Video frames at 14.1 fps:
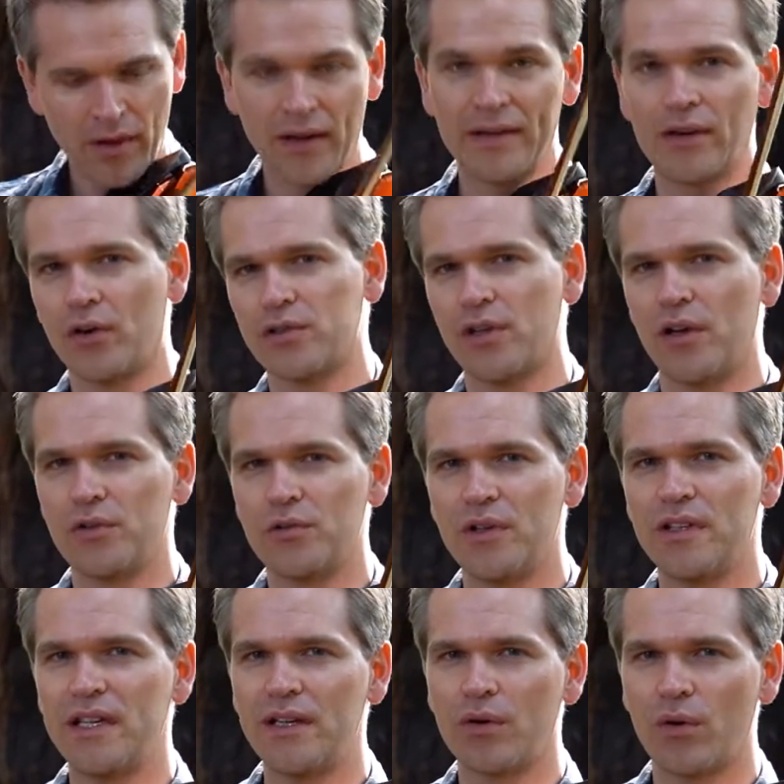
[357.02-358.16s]
it goes on to a
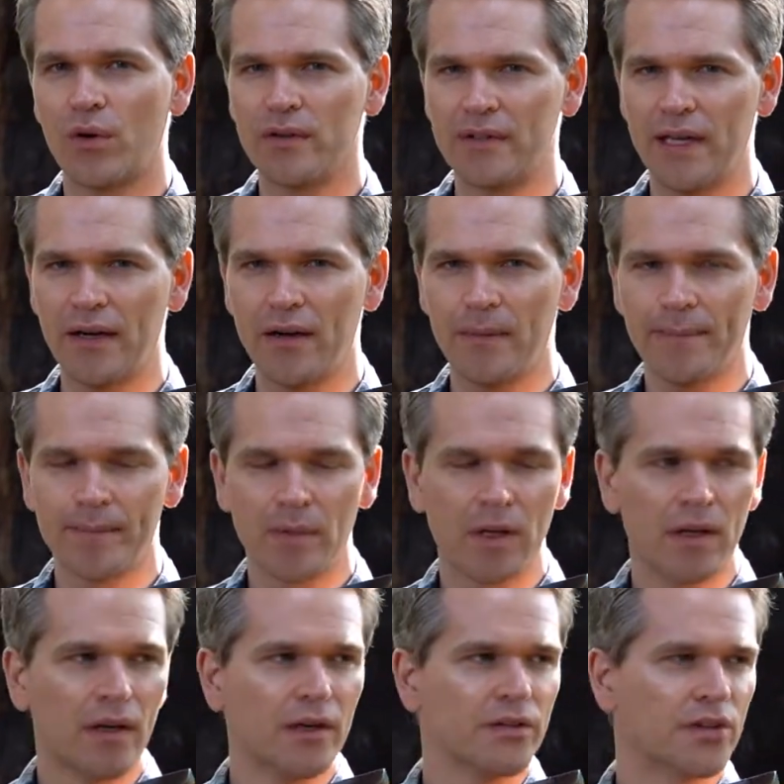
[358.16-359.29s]
D chord there.
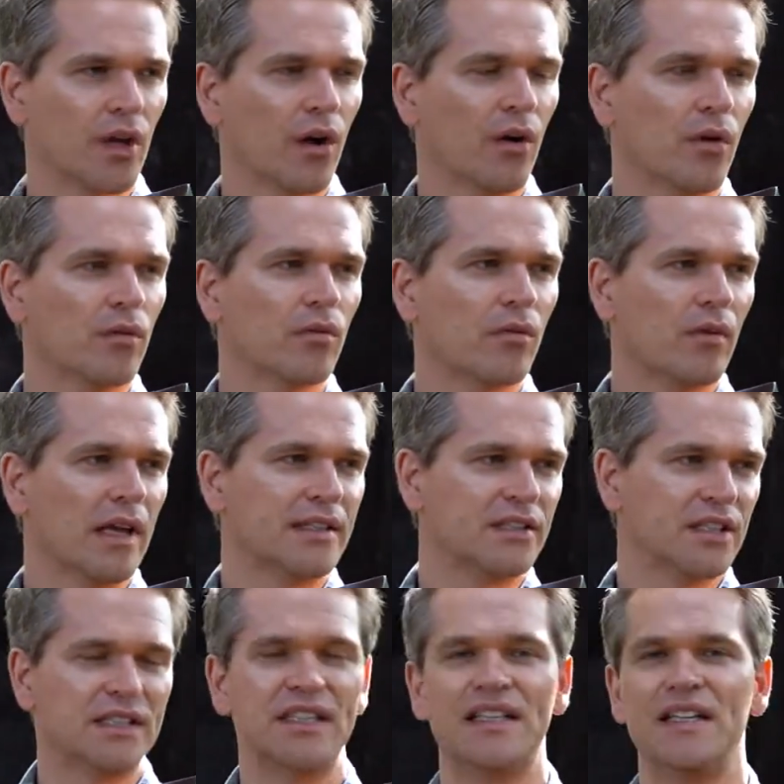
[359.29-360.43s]
So it's
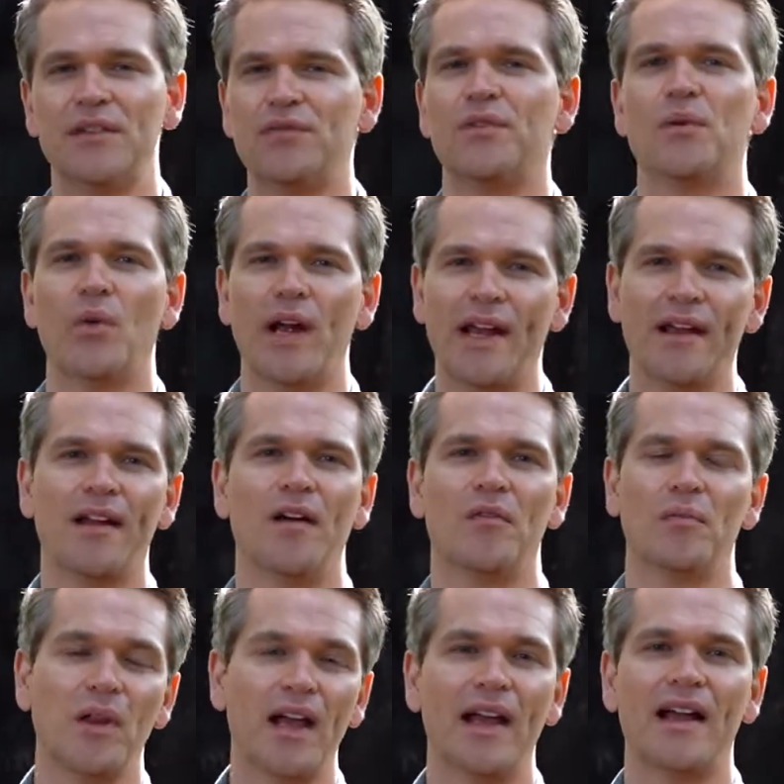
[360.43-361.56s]
just a different way
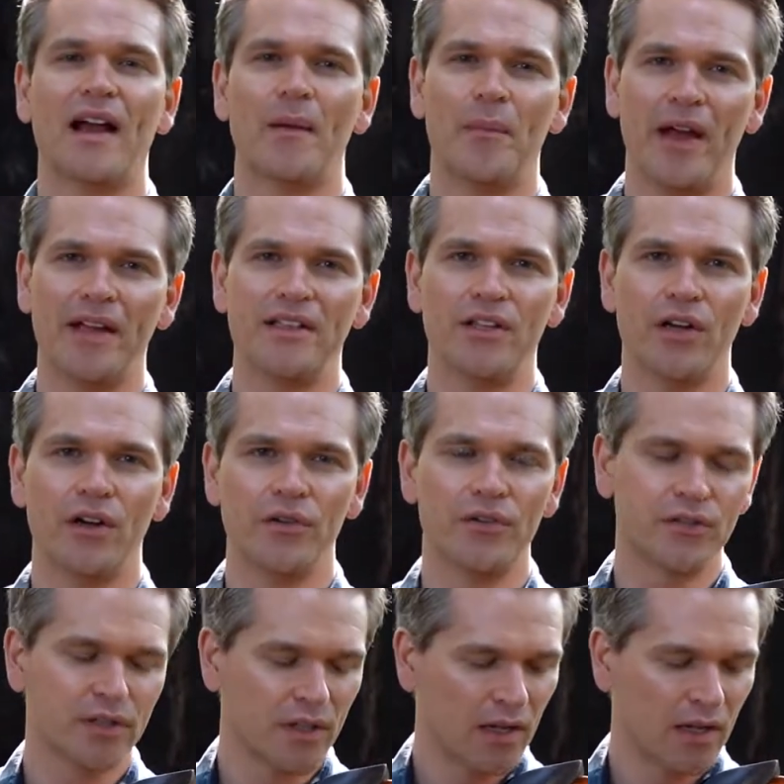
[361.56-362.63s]
of playing arpeggios